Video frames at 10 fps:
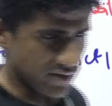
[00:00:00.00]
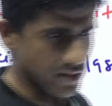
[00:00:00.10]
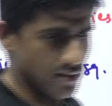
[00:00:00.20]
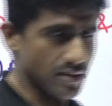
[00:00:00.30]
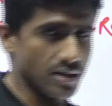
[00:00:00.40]

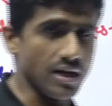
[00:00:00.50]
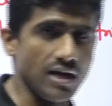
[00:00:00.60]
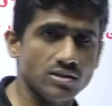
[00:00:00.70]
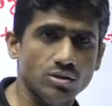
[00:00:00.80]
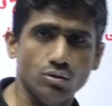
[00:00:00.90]
I
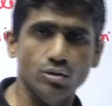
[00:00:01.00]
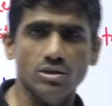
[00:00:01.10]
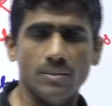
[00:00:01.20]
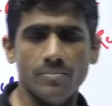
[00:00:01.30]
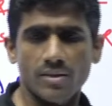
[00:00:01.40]
ask the
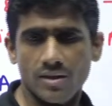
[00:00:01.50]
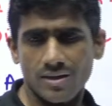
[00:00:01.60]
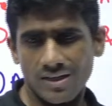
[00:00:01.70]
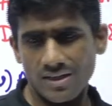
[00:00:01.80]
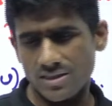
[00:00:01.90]
question,
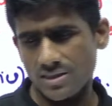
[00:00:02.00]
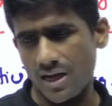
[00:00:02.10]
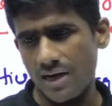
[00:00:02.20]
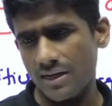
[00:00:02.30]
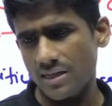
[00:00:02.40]
it's
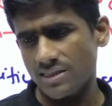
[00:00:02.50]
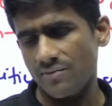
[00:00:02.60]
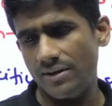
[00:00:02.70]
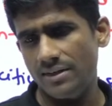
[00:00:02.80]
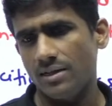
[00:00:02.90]
Article
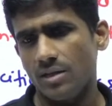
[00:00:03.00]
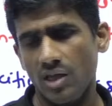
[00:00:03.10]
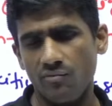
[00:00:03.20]
17.